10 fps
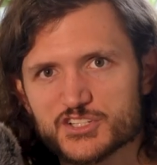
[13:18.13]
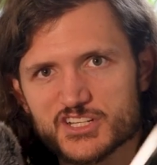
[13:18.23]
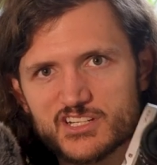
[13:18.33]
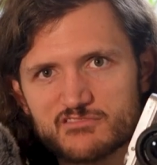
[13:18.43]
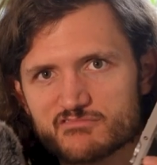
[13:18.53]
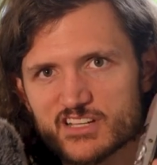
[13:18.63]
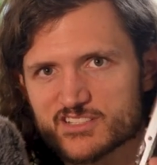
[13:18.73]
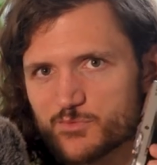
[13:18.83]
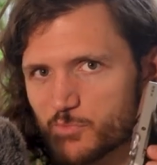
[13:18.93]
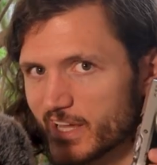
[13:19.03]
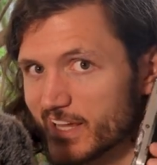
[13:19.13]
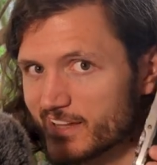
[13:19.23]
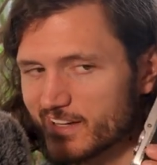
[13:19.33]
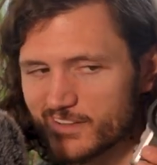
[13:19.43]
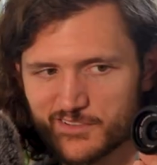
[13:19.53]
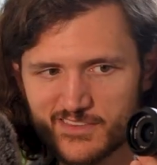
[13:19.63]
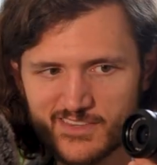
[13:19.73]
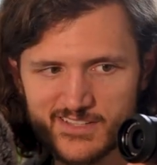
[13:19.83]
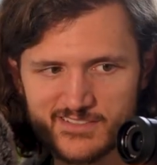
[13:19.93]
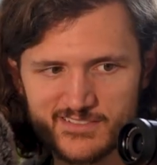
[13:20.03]
she doesn't bring anything other than
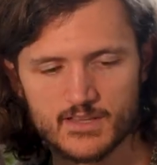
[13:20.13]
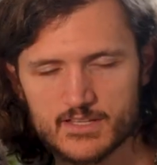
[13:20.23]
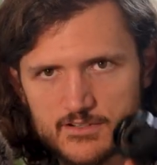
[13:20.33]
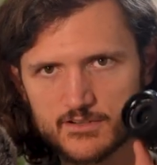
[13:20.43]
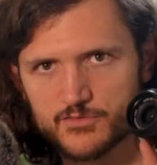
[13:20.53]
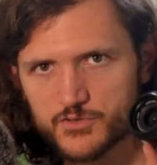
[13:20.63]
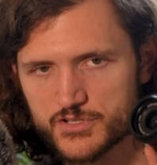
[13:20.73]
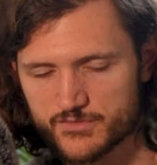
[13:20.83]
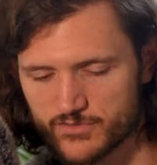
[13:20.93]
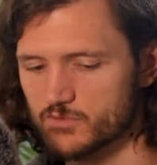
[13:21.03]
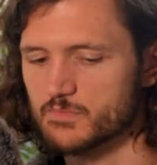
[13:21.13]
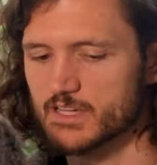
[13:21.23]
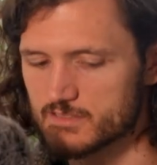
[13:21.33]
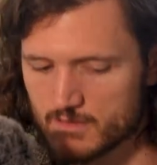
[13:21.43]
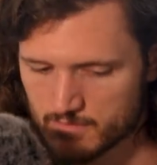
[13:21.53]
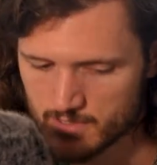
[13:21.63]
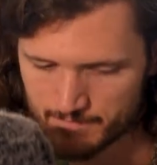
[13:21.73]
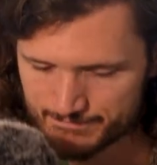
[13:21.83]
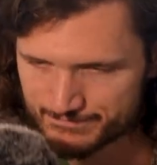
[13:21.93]
this. That's her Fujifilm X-E3.